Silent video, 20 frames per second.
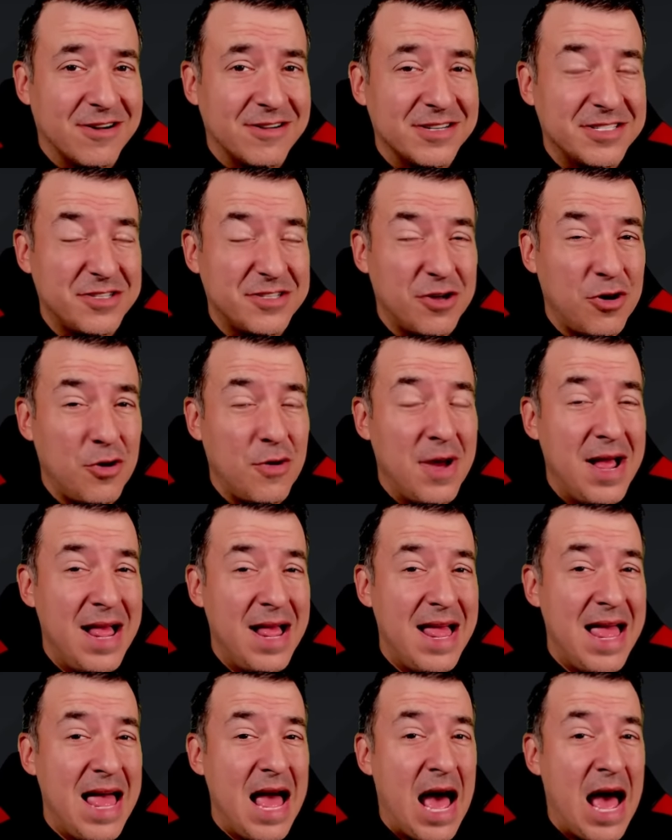So
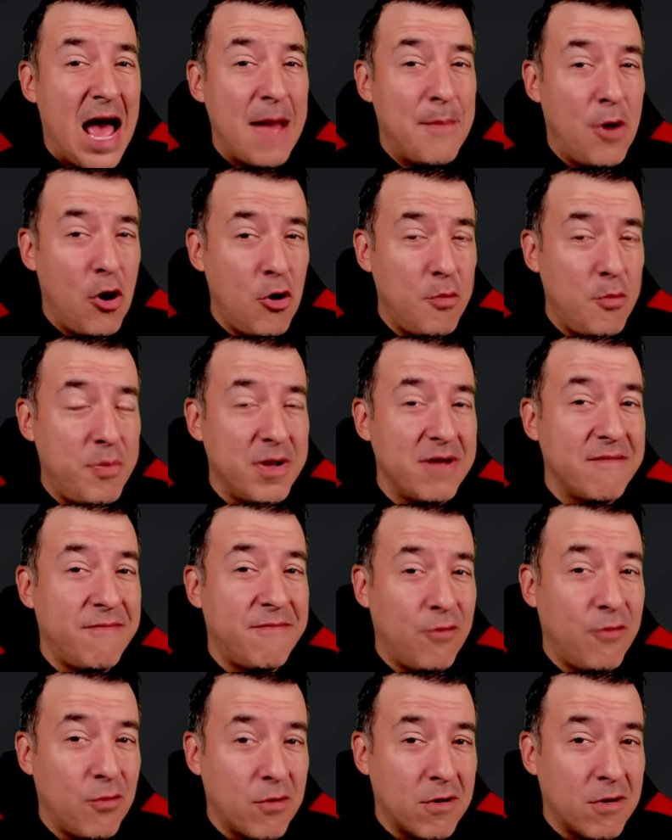I'm hoping
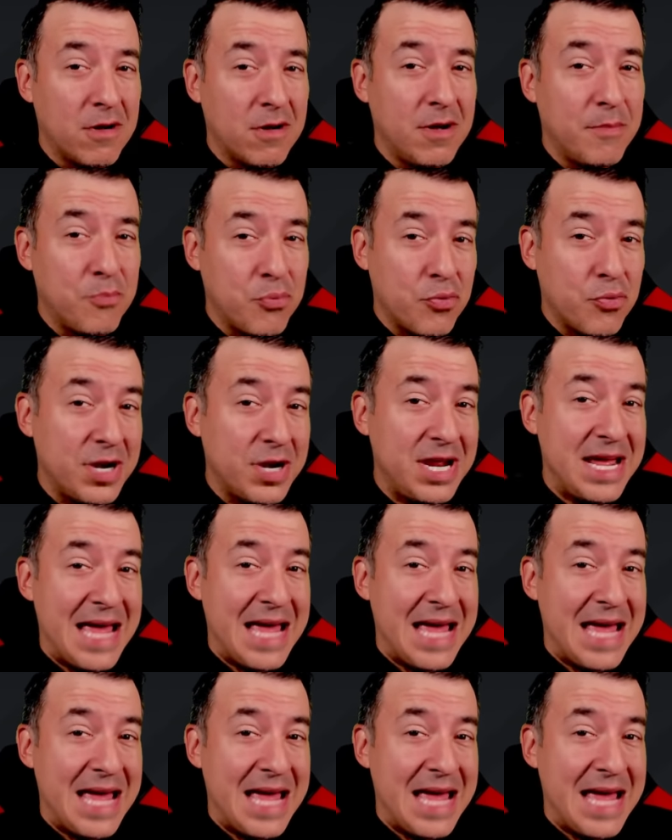for a pretty